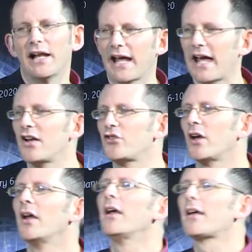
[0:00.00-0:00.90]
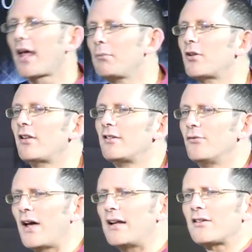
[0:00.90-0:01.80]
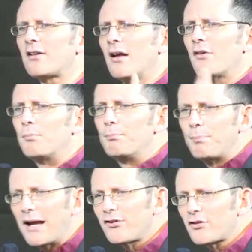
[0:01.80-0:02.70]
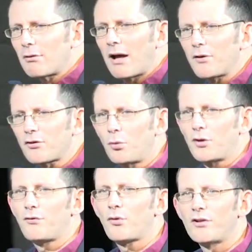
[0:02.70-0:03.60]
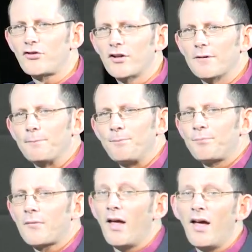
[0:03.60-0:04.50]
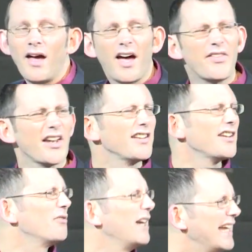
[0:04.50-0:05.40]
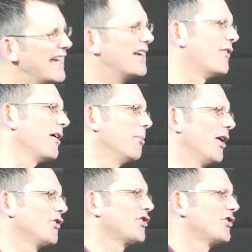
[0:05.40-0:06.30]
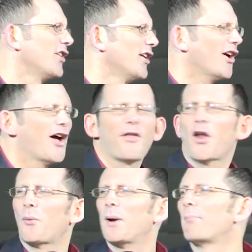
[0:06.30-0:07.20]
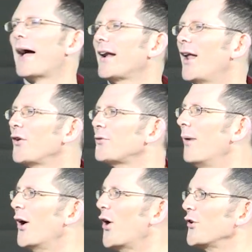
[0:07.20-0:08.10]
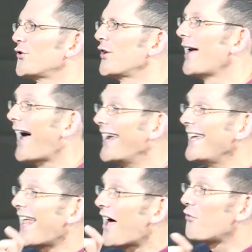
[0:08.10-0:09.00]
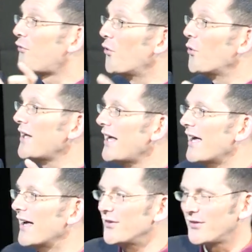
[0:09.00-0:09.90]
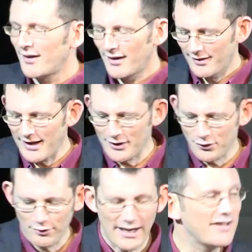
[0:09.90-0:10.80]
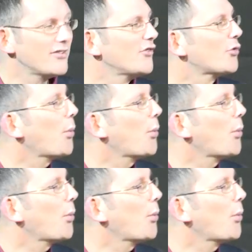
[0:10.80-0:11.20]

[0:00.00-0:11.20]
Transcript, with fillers: in Liège came to this event based around this what-if question. And then I didn't really hear very much, and then I went back last March. And in that four years, they had created